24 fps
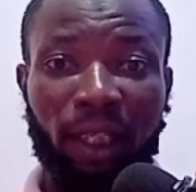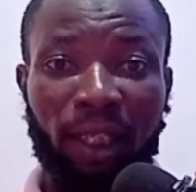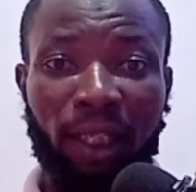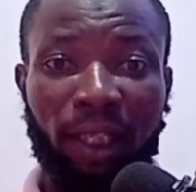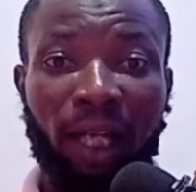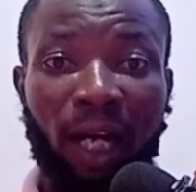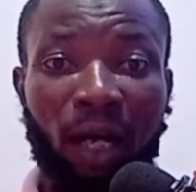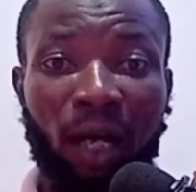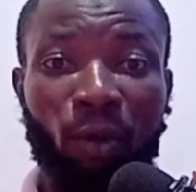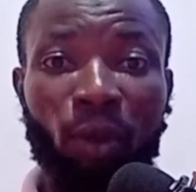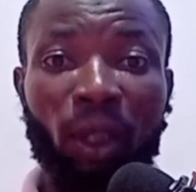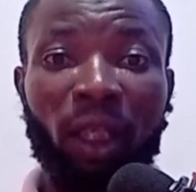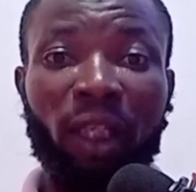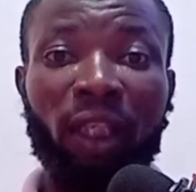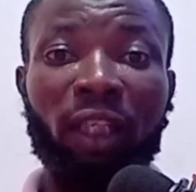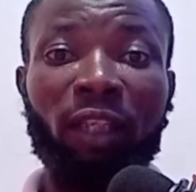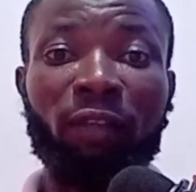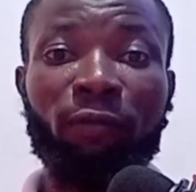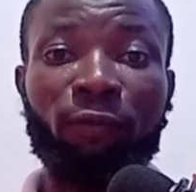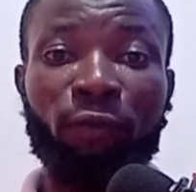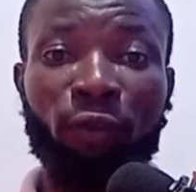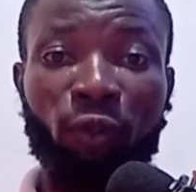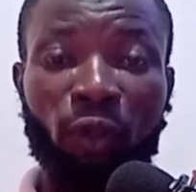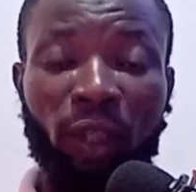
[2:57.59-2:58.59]
That will
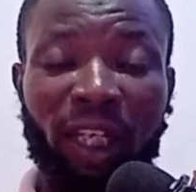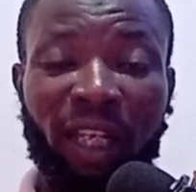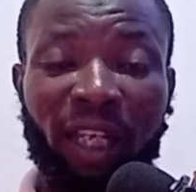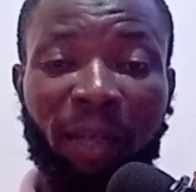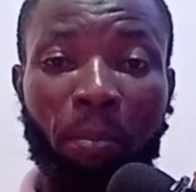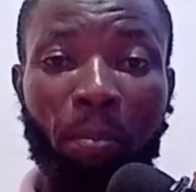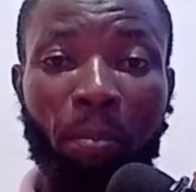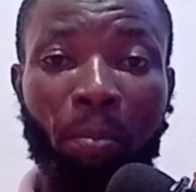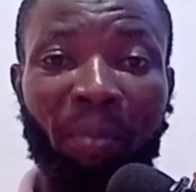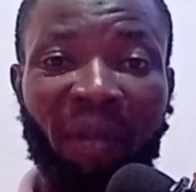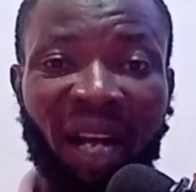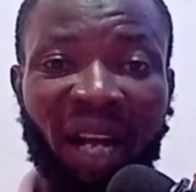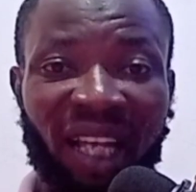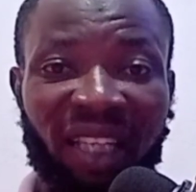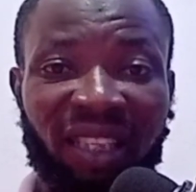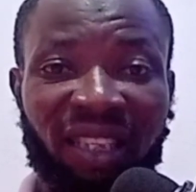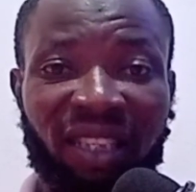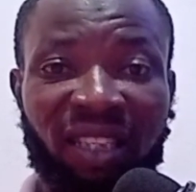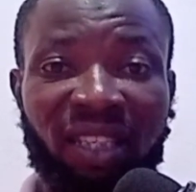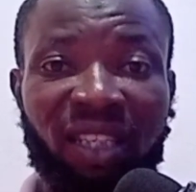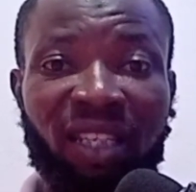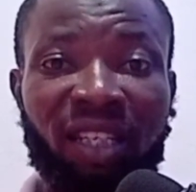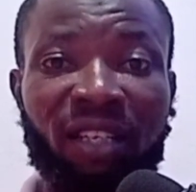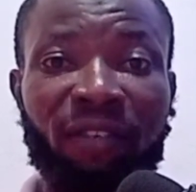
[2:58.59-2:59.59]
give you a
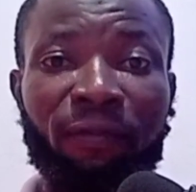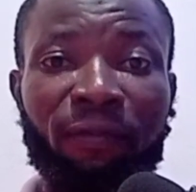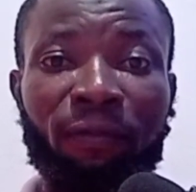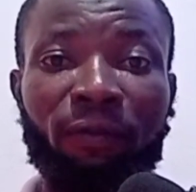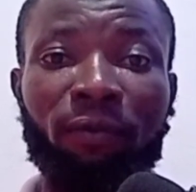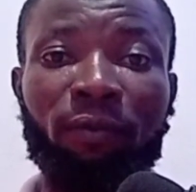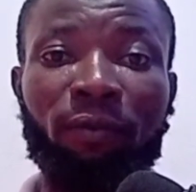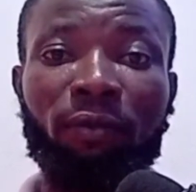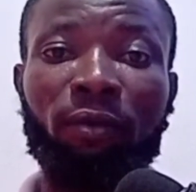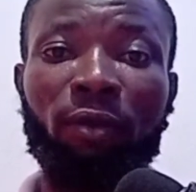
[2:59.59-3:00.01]
massive